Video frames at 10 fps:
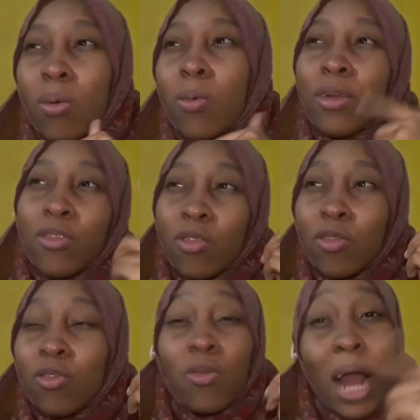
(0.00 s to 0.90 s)

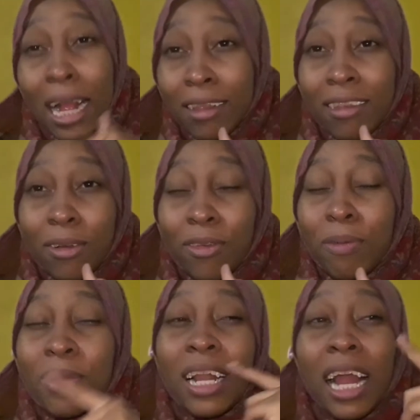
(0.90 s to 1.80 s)
questions to answer or
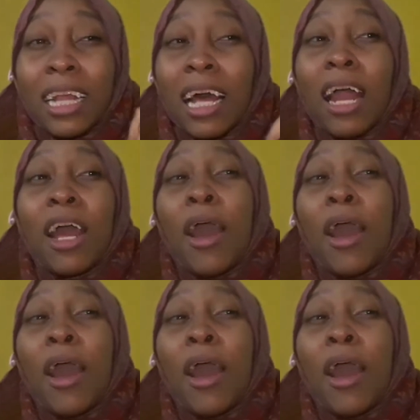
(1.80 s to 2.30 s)
something like that,